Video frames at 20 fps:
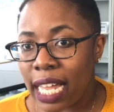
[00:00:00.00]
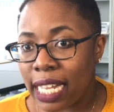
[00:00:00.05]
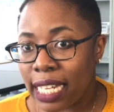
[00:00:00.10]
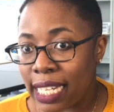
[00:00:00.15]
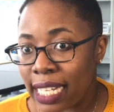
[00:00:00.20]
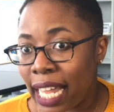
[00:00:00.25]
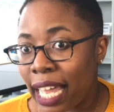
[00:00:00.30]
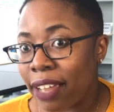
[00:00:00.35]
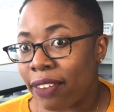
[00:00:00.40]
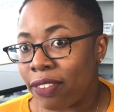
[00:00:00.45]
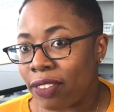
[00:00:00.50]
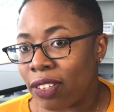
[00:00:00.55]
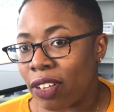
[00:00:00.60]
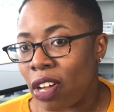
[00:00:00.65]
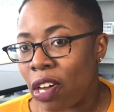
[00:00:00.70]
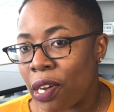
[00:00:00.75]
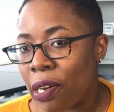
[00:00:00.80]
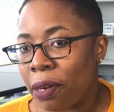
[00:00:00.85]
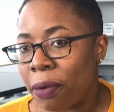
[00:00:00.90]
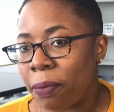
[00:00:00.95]

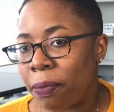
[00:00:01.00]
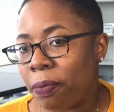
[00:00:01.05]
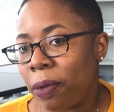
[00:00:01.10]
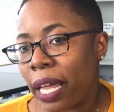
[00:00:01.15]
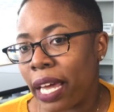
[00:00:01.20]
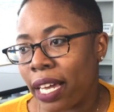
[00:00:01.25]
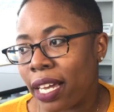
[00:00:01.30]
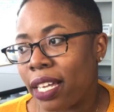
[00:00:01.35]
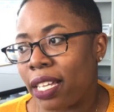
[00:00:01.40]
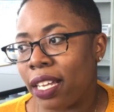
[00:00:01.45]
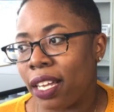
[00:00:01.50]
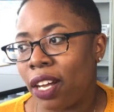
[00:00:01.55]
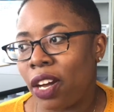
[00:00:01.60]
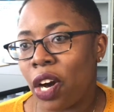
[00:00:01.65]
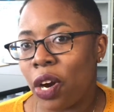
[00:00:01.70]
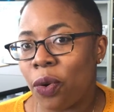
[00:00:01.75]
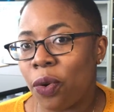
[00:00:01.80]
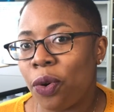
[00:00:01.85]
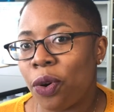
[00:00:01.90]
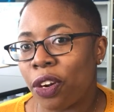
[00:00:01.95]
lifelong, like a
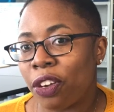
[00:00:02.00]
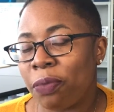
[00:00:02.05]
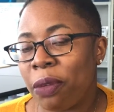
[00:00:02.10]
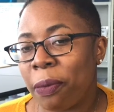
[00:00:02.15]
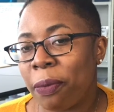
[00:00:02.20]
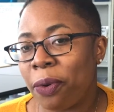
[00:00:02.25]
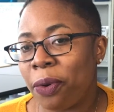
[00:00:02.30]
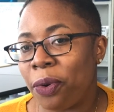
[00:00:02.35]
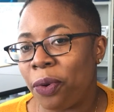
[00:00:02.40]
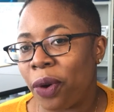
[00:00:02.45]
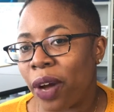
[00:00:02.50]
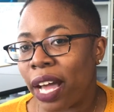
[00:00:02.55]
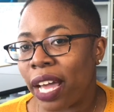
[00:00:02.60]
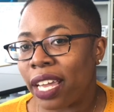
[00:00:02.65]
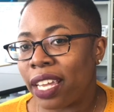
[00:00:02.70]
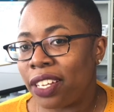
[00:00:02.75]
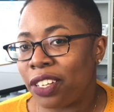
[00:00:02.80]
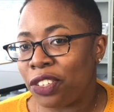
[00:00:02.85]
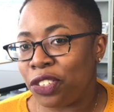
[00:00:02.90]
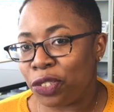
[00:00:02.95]
cohort of people who I
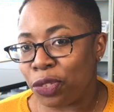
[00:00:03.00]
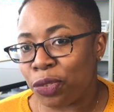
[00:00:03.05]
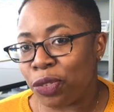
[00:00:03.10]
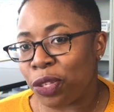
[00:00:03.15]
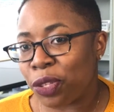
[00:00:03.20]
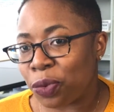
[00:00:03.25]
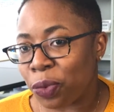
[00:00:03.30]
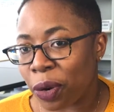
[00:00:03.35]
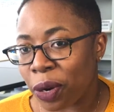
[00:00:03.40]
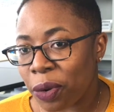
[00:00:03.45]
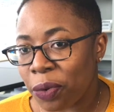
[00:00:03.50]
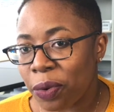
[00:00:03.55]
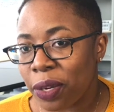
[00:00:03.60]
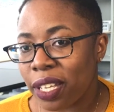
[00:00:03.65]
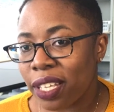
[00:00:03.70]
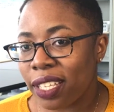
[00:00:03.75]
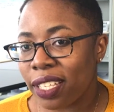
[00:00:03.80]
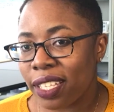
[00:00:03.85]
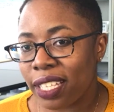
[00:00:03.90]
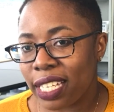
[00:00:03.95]
can do this work
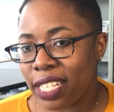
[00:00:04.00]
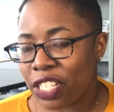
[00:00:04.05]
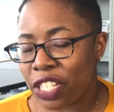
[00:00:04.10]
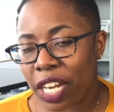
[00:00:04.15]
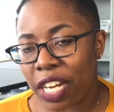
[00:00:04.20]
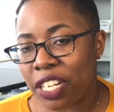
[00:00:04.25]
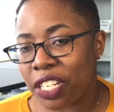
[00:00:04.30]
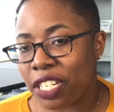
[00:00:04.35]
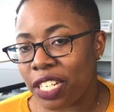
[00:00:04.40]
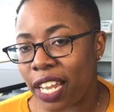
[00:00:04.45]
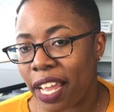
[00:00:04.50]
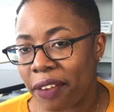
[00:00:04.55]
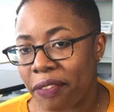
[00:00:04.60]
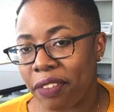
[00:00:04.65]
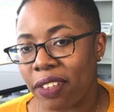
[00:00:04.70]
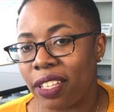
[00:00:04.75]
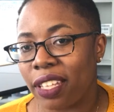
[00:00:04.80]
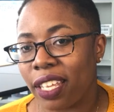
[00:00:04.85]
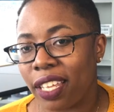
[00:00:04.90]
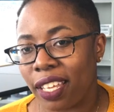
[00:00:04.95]
with, it changed
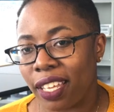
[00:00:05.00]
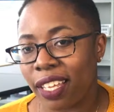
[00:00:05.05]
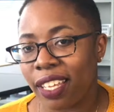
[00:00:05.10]
everything.